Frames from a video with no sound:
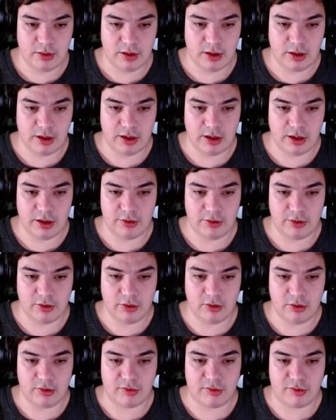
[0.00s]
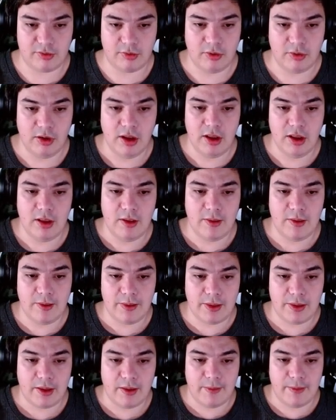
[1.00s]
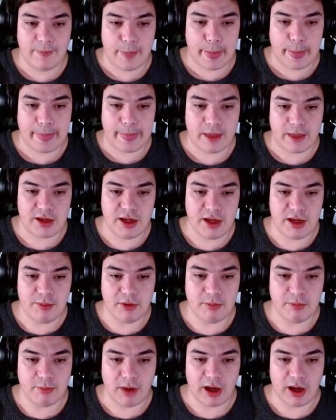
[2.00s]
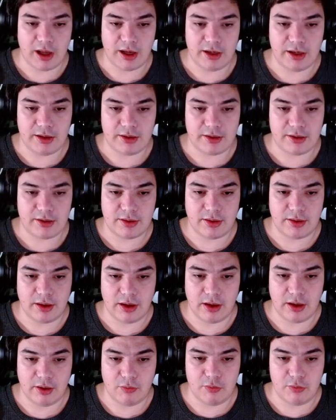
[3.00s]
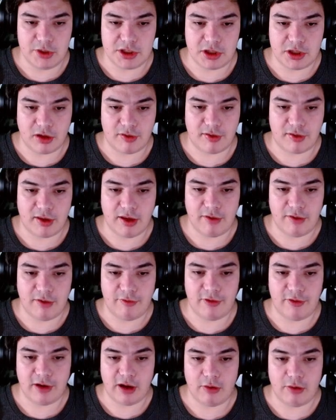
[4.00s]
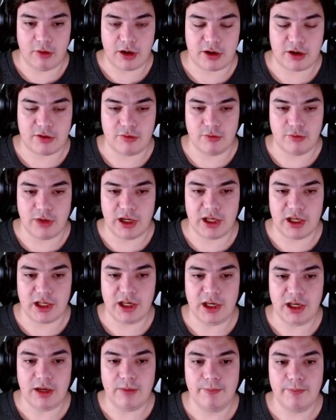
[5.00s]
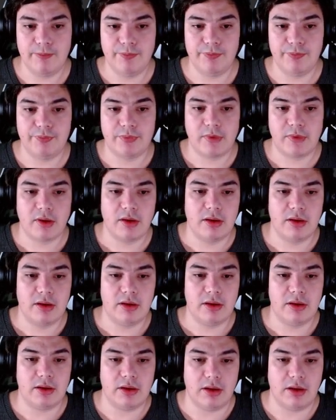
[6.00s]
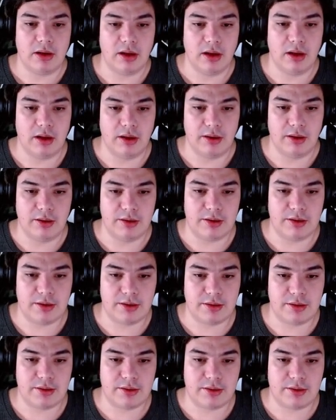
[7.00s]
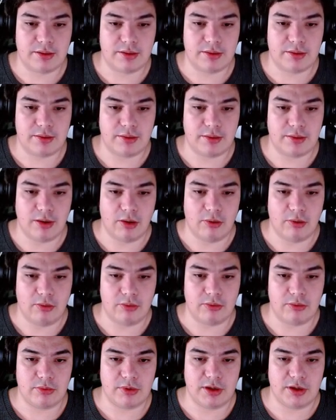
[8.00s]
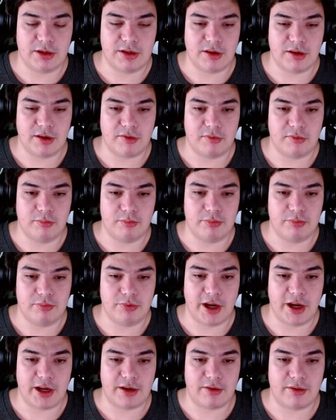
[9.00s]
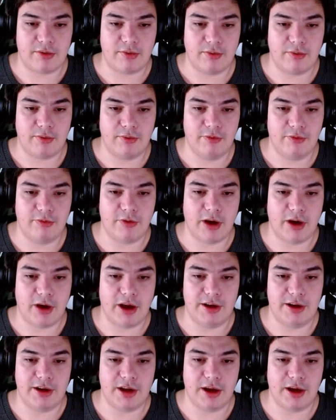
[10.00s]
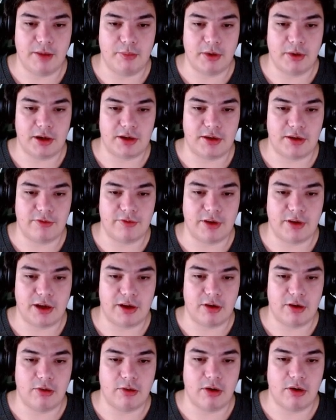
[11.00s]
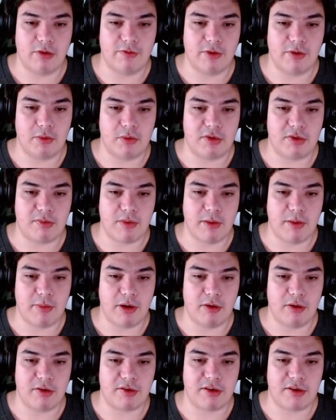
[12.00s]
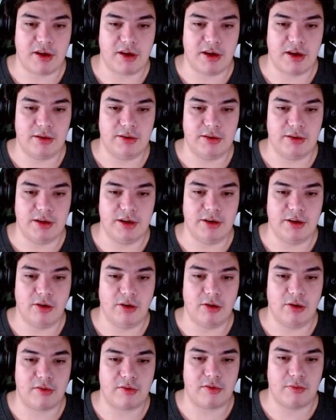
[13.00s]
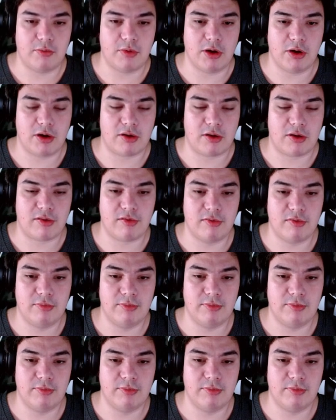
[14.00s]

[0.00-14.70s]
And also keep in mind, we just have flower currently. And oh, it doesn't break fine there, but if I go over with my mouse there, it also works.